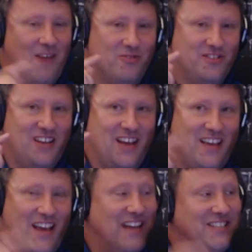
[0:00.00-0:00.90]
I will
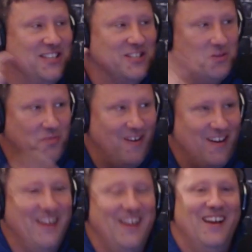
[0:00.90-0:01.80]
say he has his
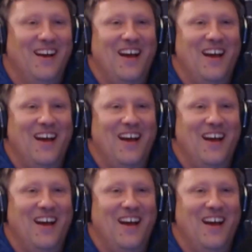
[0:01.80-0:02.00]
spirit,